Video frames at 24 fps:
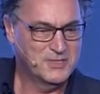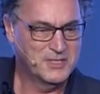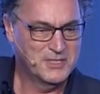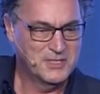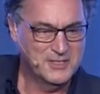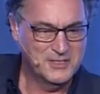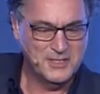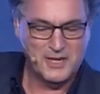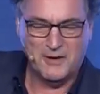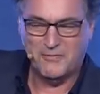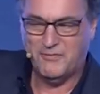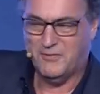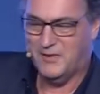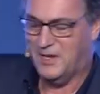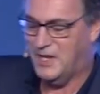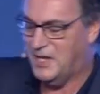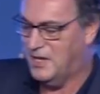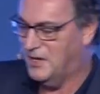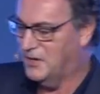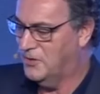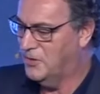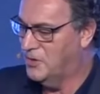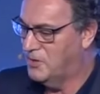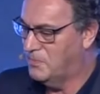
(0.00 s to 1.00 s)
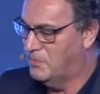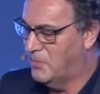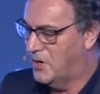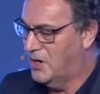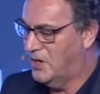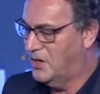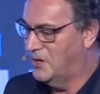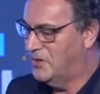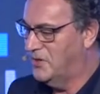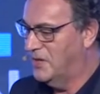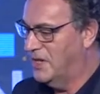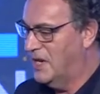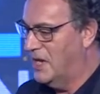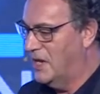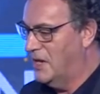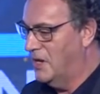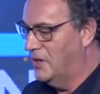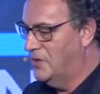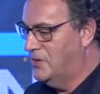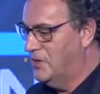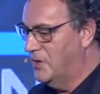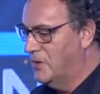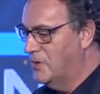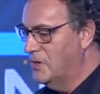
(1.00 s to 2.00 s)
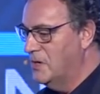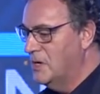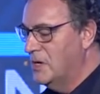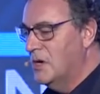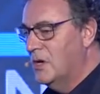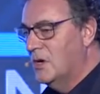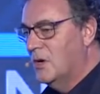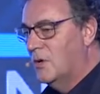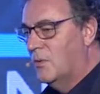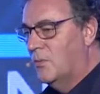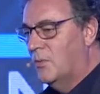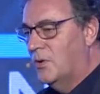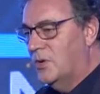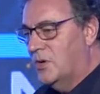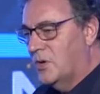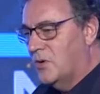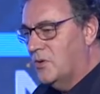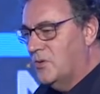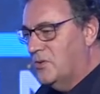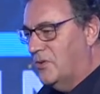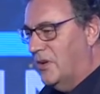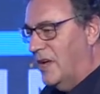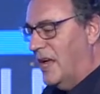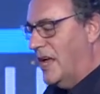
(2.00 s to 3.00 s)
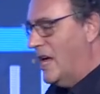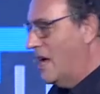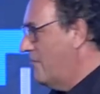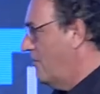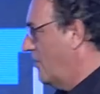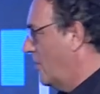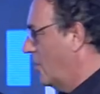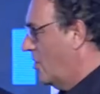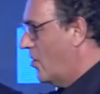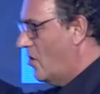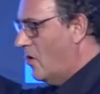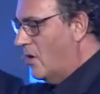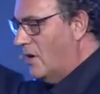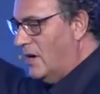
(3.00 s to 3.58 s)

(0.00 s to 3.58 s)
definitely a good market to get into. We're going to have a long